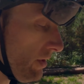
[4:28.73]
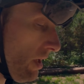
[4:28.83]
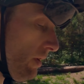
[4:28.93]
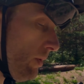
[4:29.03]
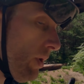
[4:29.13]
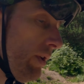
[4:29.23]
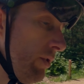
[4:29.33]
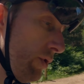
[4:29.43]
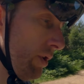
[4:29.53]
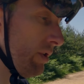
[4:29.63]
No,
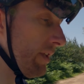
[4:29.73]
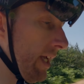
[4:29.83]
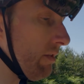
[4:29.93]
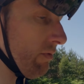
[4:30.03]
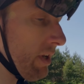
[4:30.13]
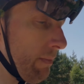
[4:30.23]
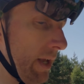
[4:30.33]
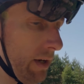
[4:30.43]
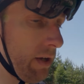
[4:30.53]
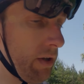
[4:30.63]
you shouldn't get the rear
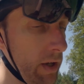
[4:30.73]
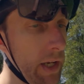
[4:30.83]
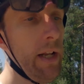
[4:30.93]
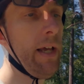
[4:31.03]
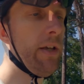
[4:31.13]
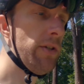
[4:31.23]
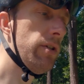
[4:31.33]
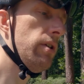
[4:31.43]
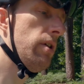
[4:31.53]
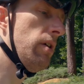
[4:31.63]
mech
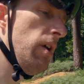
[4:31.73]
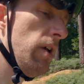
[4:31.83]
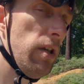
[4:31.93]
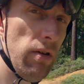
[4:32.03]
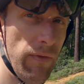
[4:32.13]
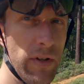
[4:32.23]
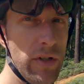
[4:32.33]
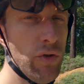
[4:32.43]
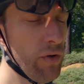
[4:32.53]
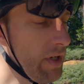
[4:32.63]
unless you
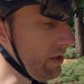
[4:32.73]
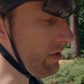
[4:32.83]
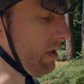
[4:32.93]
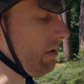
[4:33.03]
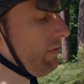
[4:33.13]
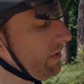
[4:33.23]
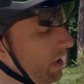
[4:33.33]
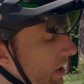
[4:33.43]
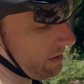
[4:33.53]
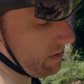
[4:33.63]
fancy treating yourself.
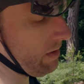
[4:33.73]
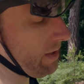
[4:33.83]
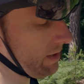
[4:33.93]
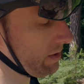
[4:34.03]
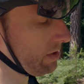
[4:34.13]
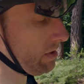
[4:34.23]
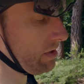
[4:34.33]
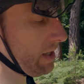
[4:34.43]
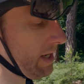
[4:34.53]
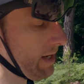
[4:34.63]
It's nice
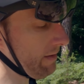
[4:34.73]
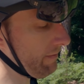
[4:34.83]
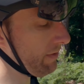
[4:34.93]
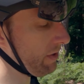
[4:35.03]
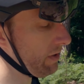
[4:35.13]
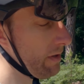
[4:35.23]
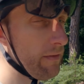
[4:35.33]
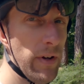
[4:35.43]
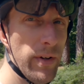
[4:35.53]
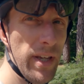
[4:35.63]
to have a
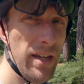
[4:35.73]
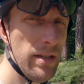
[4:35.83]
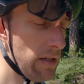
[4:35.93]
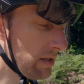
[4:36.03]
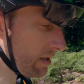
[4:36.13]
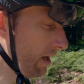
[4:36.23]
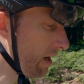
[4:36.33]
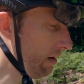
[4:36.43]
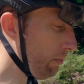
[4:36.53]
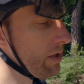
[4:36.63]
very easy
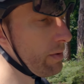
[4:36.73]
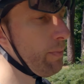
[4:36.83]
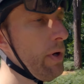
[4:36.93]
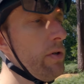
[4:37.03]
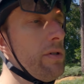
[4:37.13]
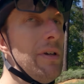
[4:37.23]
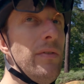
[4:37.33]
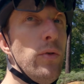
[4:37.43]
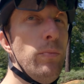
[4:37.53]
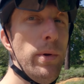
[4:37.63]
setup, I suppose,
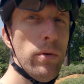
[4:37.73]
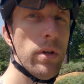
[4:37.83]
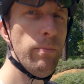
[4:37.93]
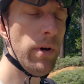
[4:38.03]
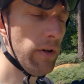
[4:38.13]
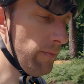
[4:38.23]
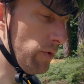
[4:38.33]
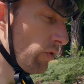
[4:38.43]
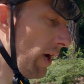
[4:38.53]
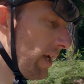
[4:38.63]
if you're building a bike from
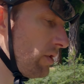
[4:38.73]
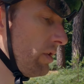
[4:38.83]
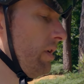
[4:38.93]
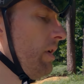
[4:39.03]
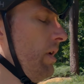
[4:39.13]
scratch.